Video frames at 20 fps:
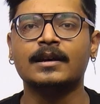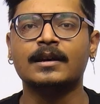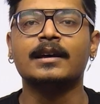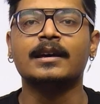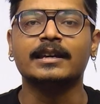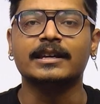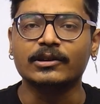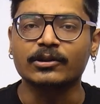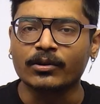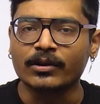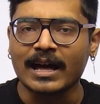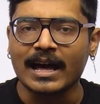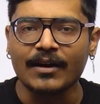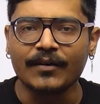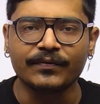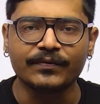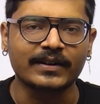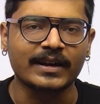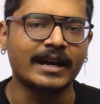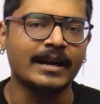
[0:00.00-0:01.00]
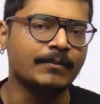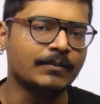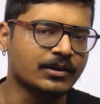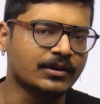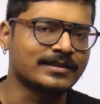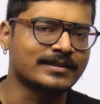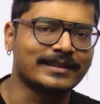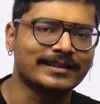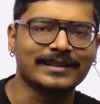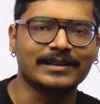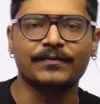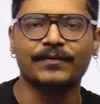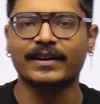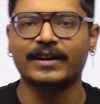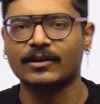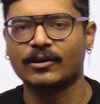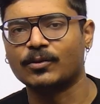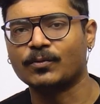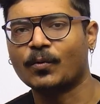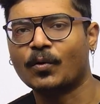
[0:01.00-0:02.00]
You don't have time to sit and
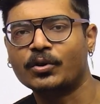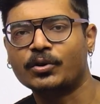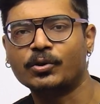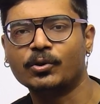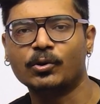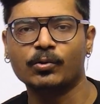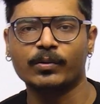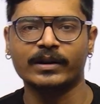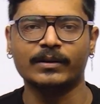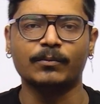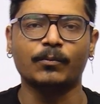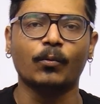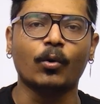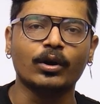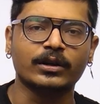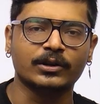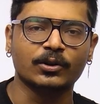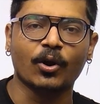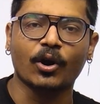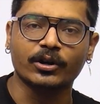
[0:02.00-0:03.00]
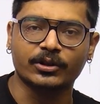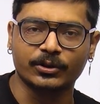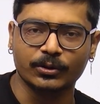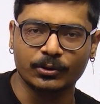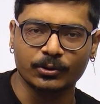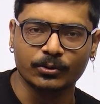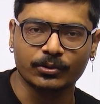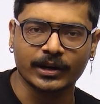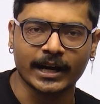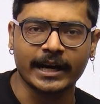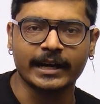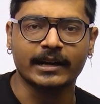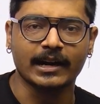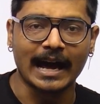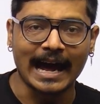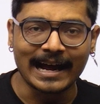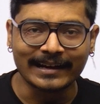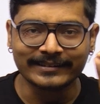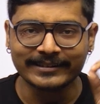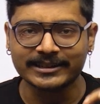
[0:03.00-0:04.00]
figure out what to do and what not to do, right?
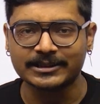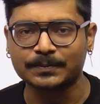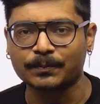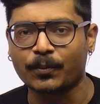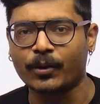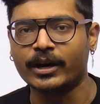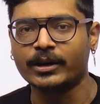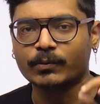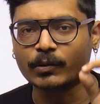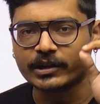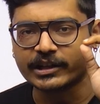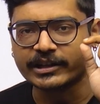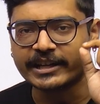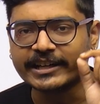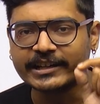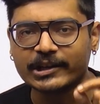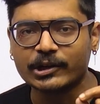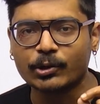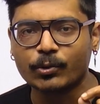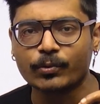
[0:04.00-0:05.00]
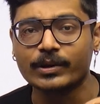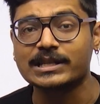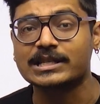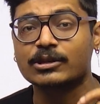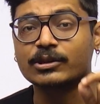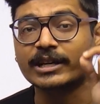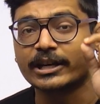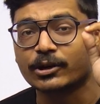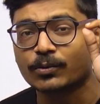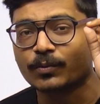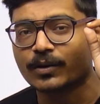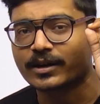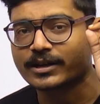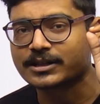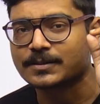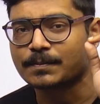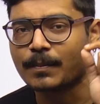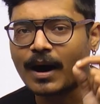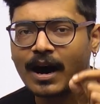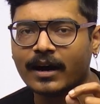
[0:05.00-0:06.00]
At this point, what you need to do is you need to work
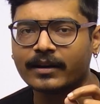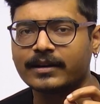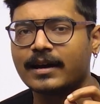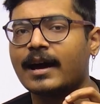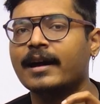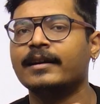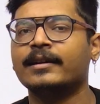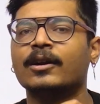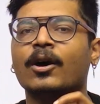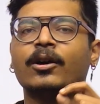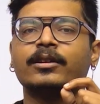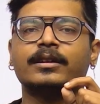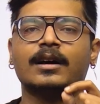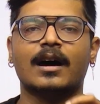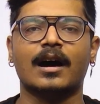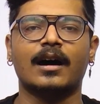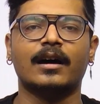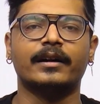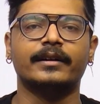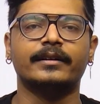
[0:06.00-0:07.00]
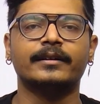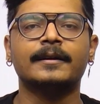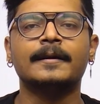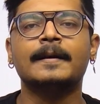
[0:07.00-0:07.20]
smart and not hard.